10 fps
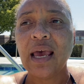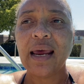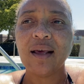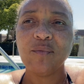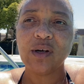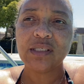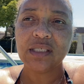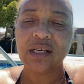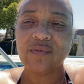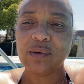and I'm watching
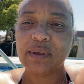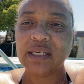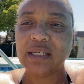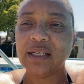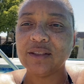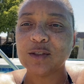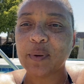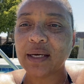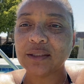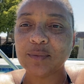everybody else
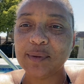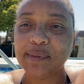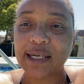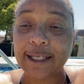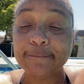pass me by.